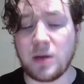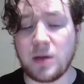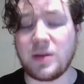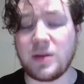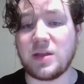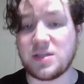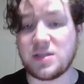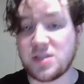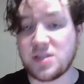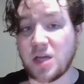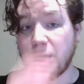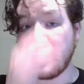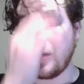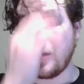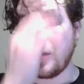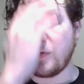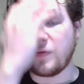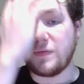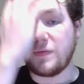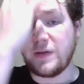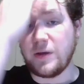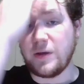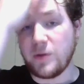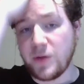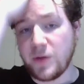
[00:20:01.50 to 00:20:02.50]
that's going to be
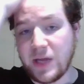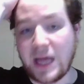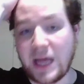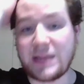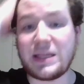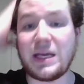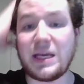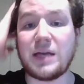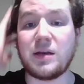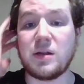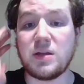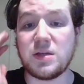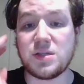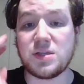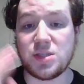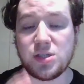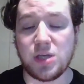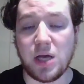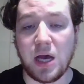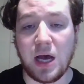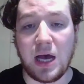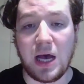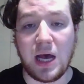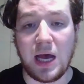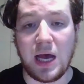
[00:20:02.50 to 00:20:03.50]
revealed at the end of this
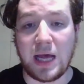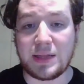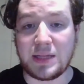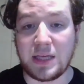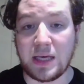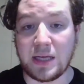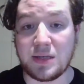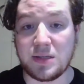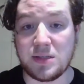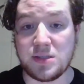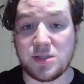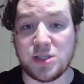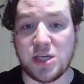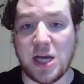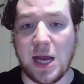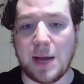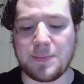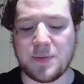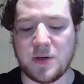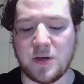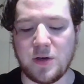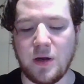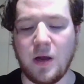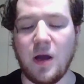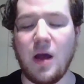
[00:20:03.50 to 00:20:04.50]

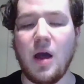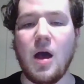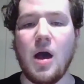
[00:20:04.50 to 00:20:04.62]
chapter.